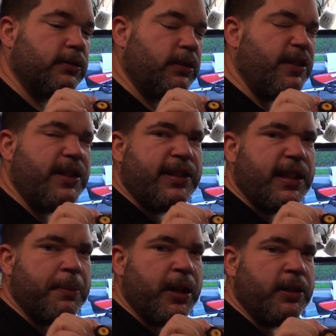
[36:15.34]
now that I
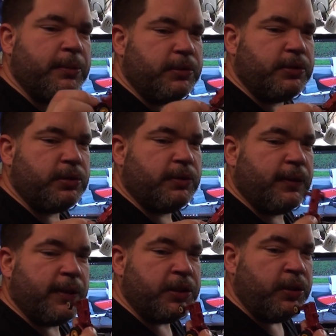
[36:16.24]
think about it I'm not sure if
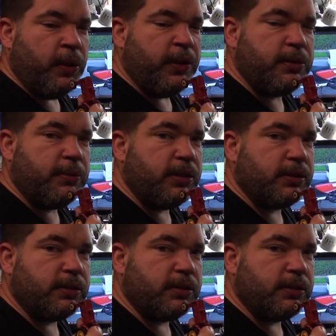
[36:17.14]
I've actually got this one